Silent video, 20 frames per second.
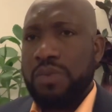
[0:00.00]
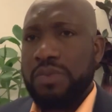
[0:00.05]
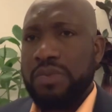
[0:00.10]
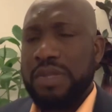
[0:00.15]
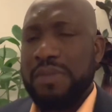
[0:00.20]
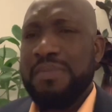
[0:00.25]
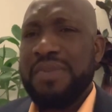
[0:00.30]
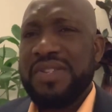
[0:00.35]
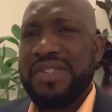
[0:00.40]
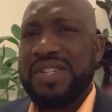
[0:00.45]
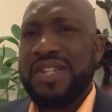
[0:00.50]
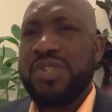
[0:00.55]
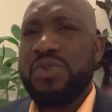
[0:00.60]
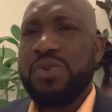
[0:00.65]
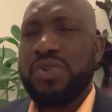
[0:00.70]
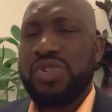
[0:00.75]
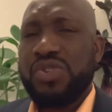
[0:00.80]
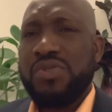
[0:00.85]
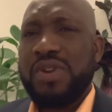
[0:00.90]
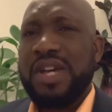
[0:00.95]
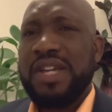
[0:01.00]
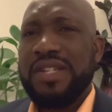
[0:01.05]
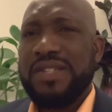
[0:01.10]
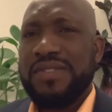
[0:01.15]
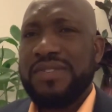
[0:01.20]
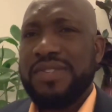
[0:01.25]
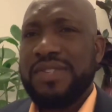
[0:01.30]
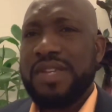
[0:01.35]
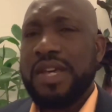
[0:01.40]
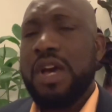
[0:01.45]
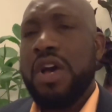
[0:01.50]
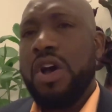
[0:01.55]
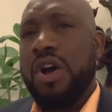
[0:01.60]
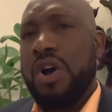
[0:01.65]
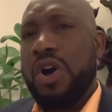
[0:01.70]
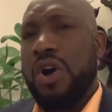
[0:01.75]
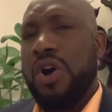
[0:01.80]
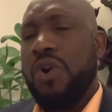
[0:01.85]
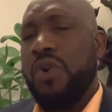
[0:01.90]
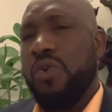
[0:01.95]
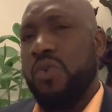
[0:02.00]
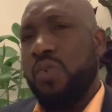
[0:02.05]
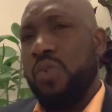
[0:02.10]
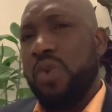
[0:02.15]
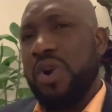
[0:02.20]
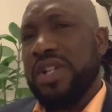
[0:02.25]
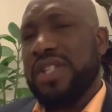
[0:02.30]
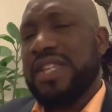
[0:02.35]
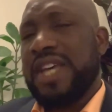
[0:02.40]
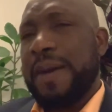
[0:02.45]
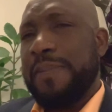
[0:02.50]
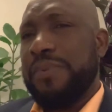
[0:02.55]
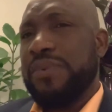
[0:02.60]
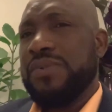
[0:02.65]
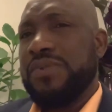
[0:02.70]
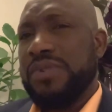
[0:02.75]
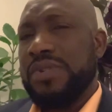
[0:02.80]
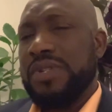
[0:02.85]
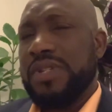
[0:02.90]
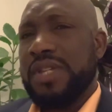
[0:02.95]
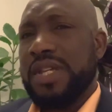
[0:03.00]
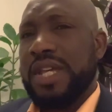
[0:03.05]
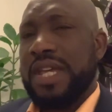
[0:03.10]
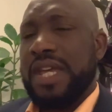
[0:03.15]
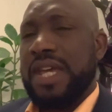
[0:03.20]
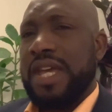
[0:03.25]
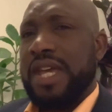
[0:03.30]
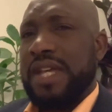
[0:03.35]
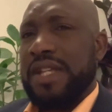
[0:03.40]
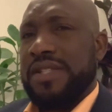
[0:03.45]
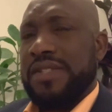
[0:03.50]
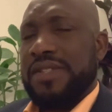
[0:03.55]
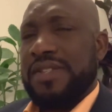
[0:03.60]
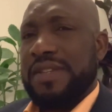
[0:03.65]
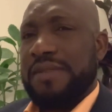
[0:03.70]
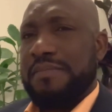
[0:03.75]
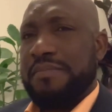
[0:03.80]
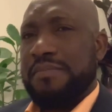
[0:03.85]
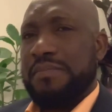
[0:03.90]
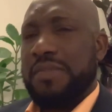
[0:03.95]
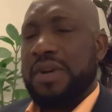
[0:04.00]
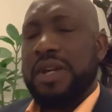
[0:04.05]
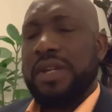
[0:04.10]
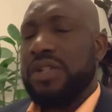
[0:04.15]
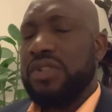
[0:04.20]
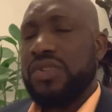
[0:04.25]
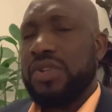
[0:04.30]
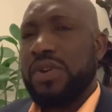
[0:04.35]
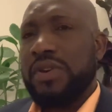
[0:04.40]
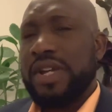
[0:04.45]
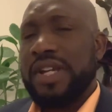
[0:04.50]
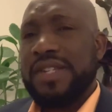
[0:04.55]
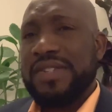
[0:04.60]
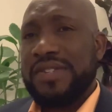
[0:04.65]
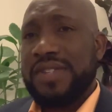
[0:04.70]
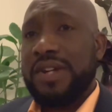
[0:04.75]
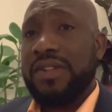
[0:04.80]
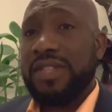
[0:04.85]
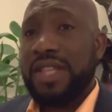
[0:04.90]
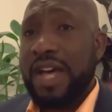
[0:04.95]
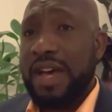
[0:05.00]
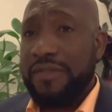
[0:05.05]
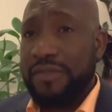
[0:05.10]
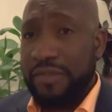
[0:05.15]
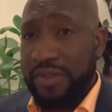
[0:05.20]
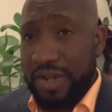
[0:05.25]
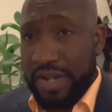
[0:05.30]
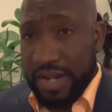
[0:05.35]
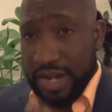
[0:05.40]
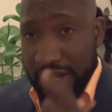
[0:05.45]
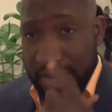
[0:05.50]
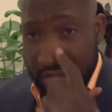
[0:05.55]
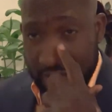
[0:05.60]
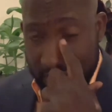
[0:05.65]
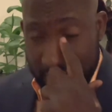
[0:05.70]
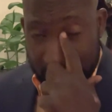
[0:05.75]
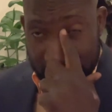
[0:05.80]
The message was trying to say, oh, what happened in South Africa